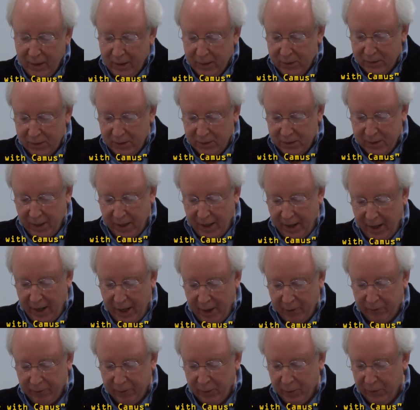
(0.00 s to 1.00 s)
Since I
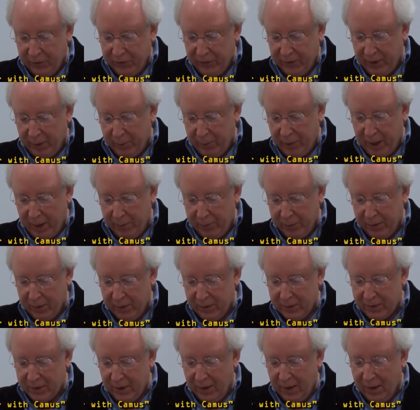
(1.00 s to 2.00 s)
had frozen the
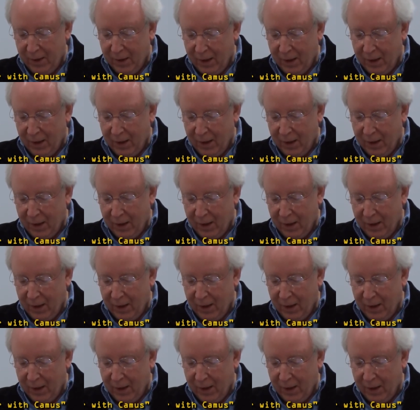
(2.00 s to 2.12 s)
peppers,